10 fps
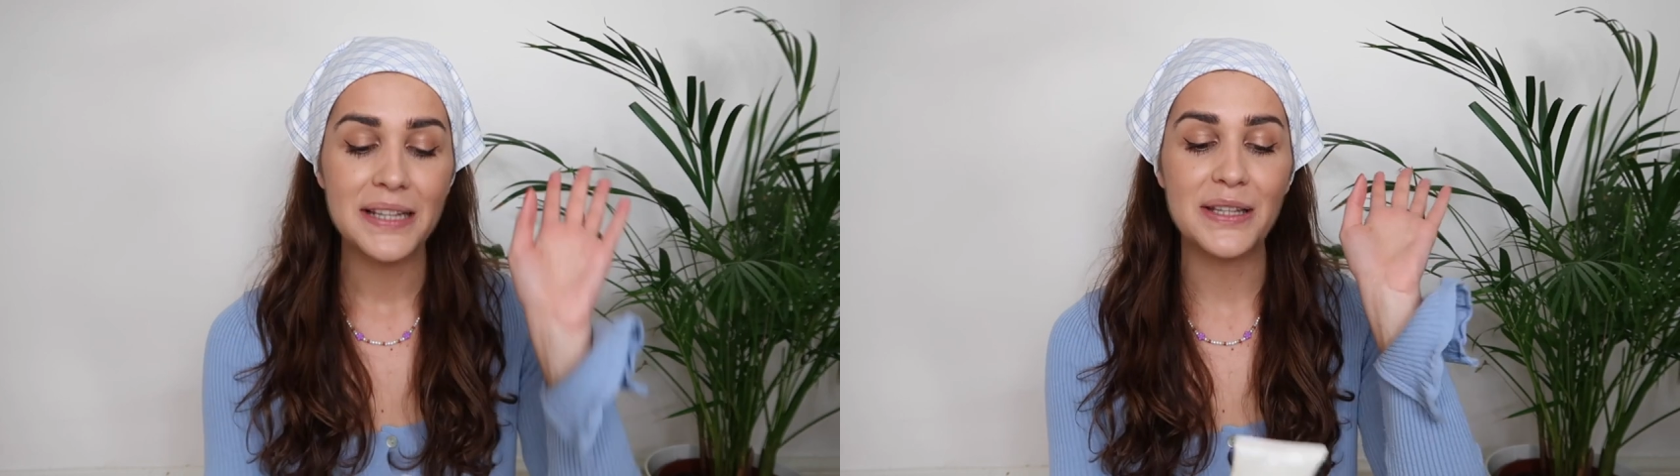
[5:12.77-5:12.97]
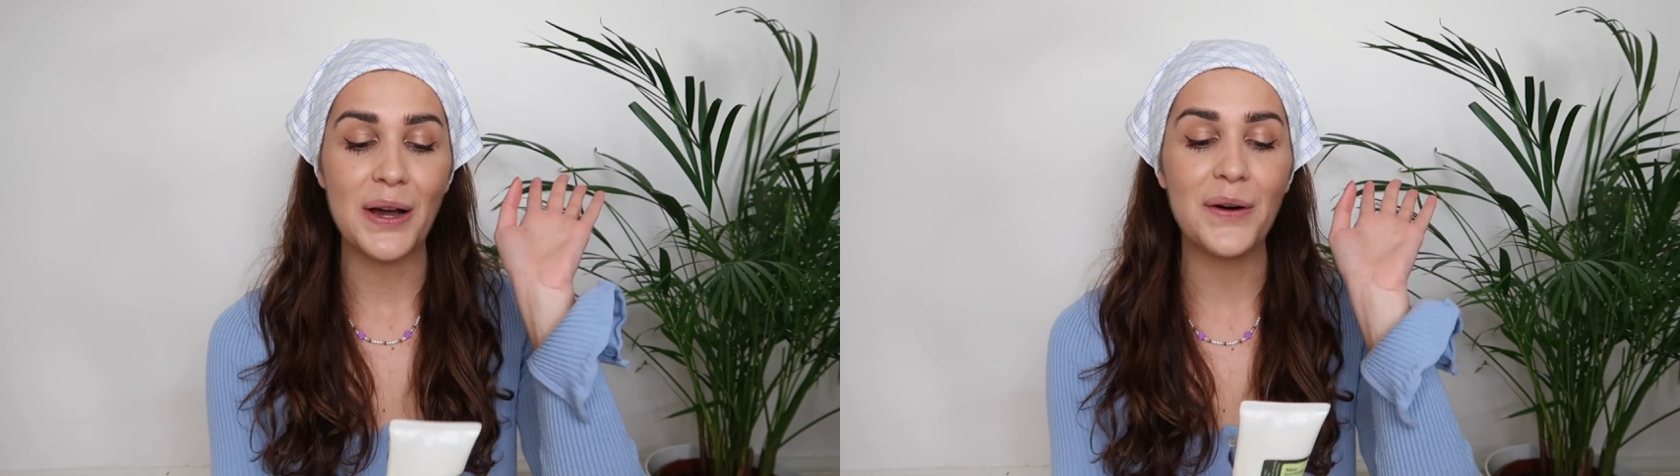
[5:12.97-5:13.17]

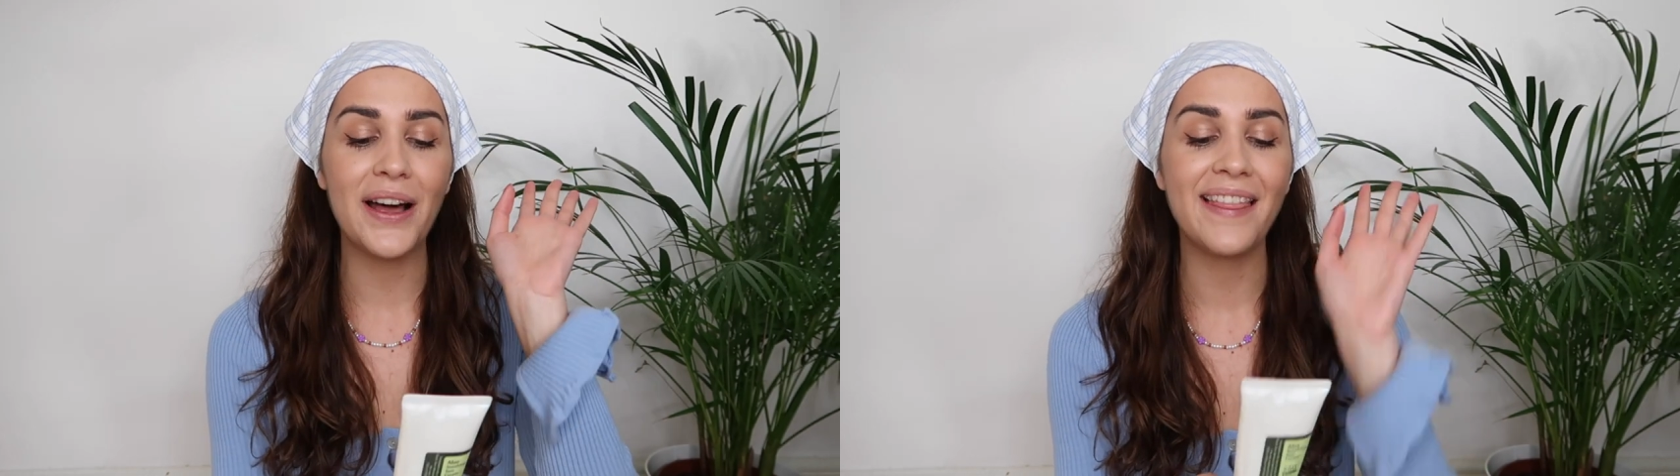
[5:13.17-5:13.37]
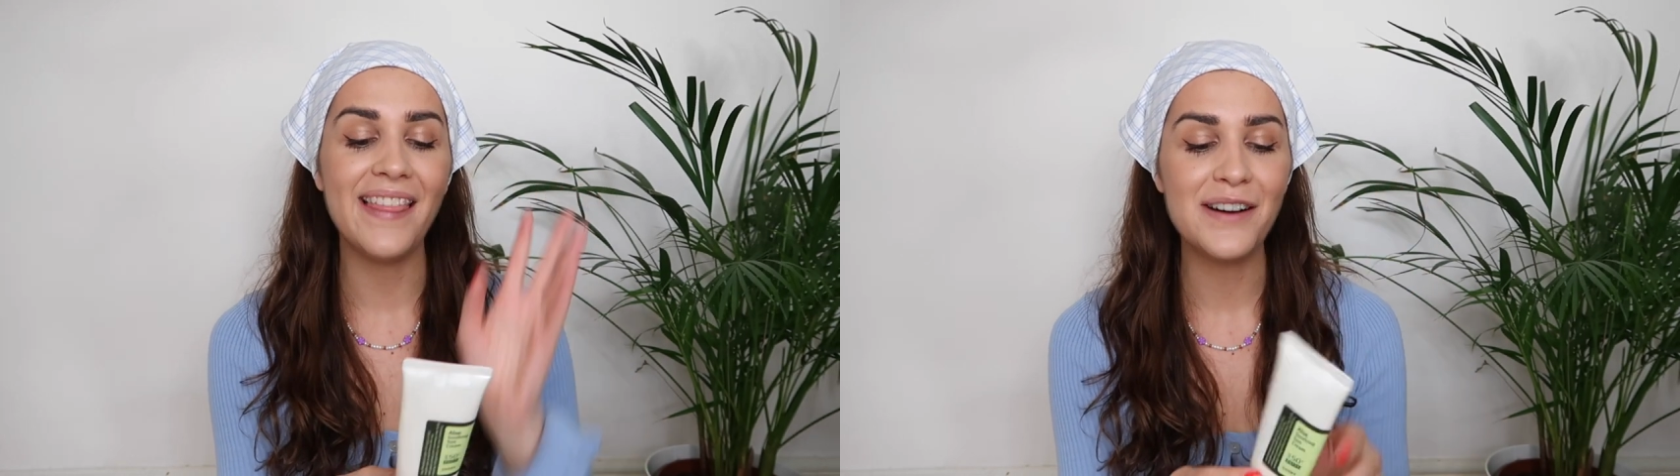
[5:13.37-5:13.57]
So
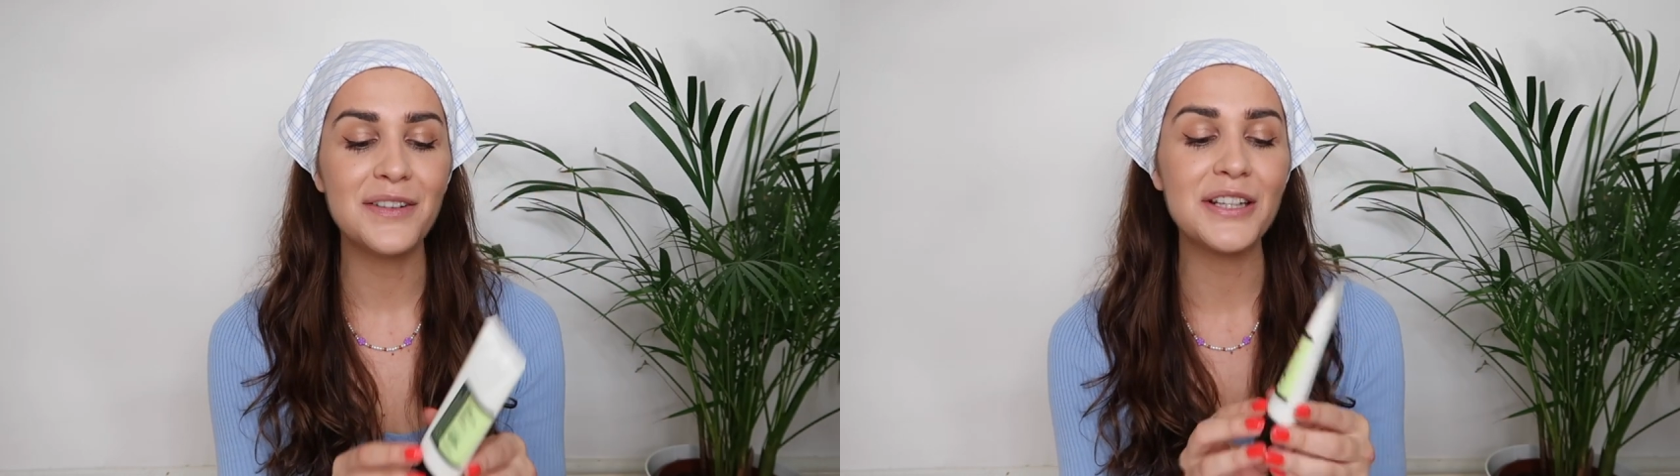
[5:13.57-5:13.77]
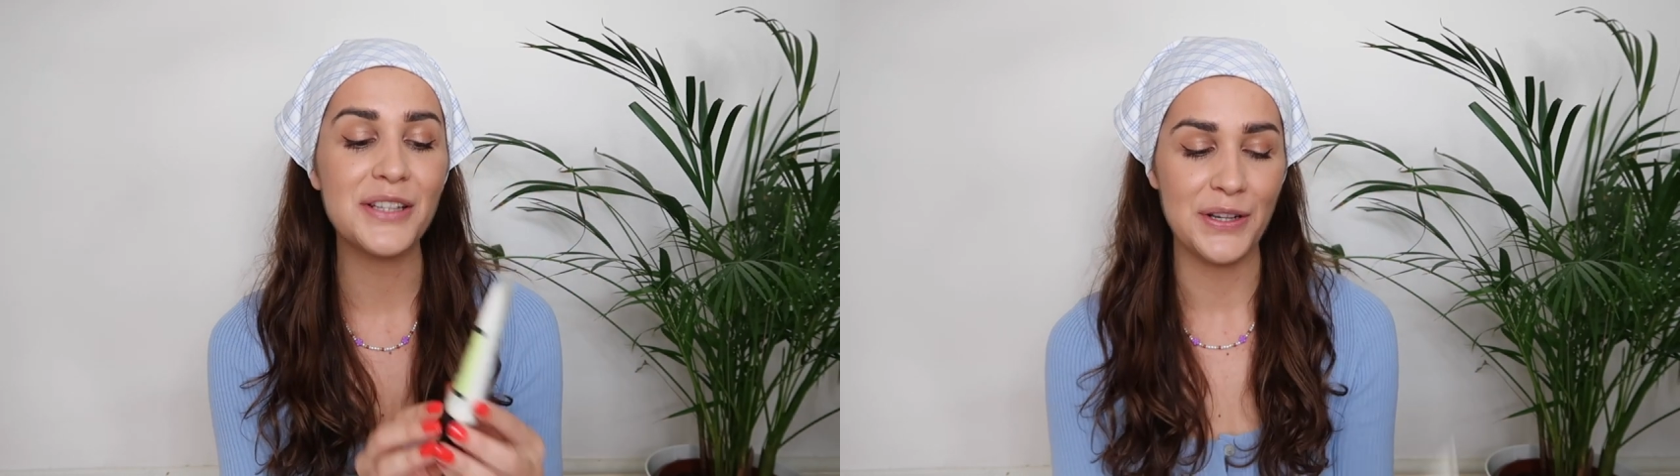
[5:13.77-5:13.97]

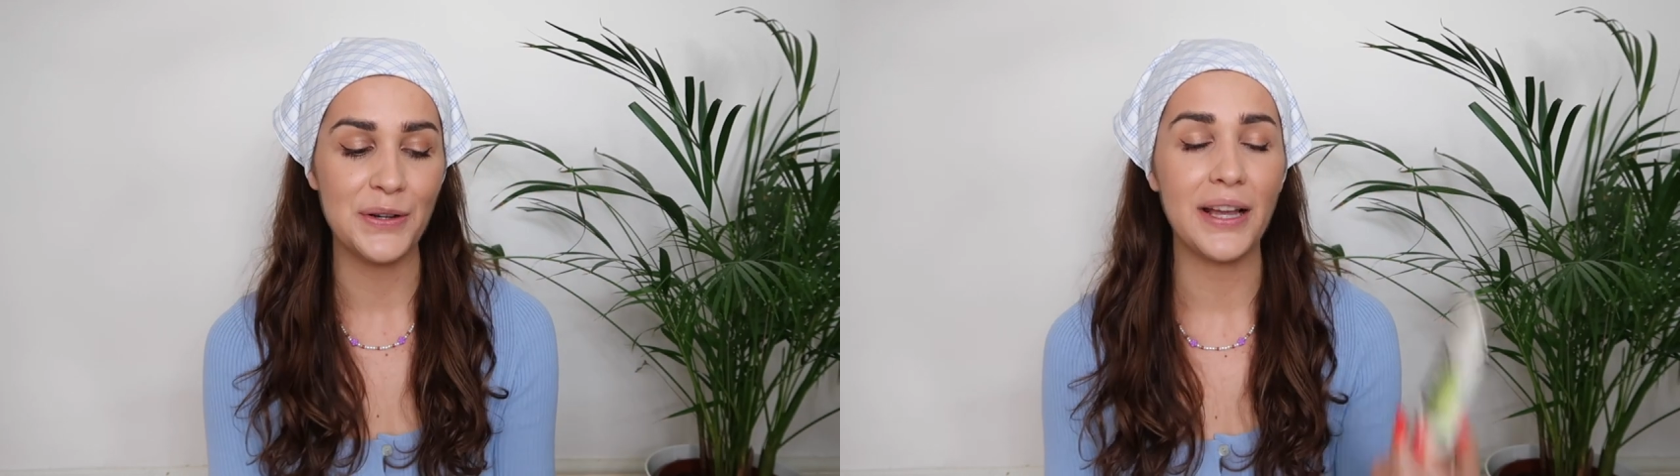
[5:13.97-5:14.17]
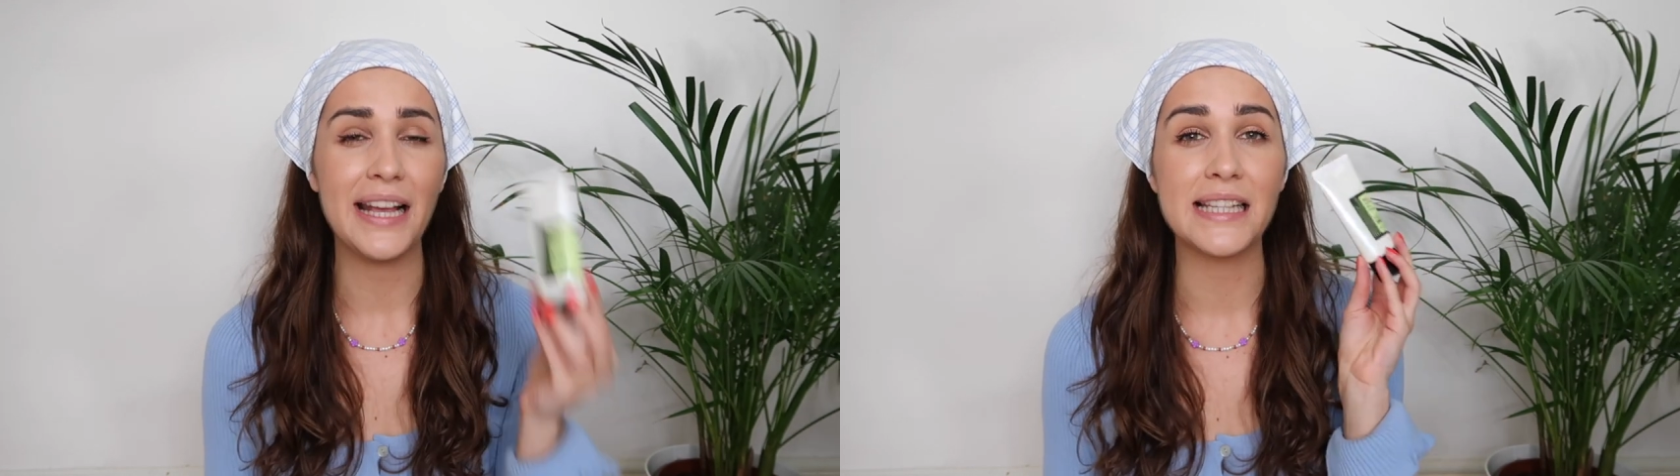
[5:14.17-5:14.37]
number two